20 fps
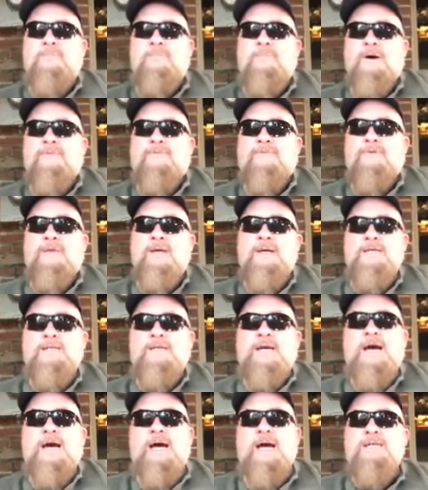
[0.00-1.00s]
But for
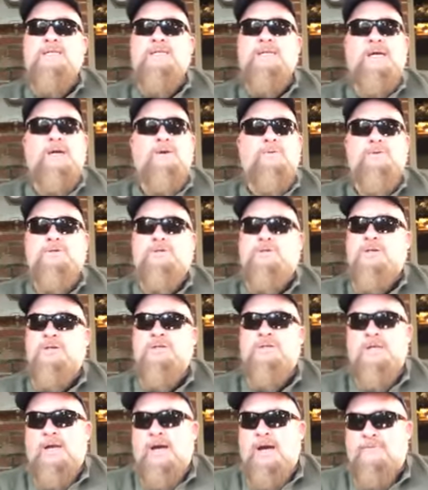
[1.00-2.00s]
these guys, it was
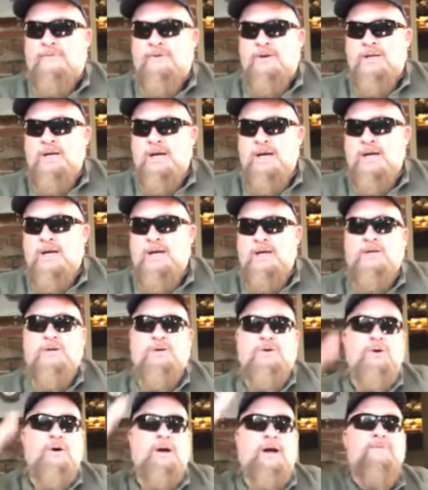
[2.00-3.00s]
just the everyday.
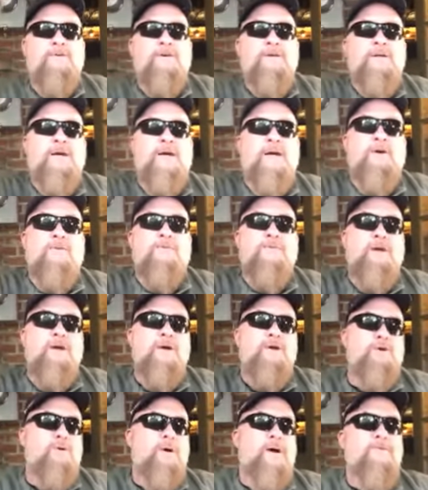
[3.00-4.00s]
Your everyday over
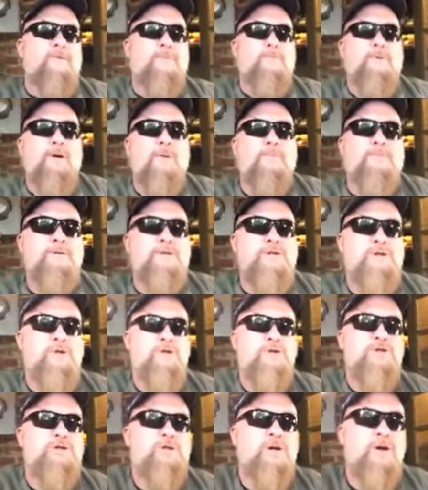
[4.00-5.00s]
there, you have a purpose. You're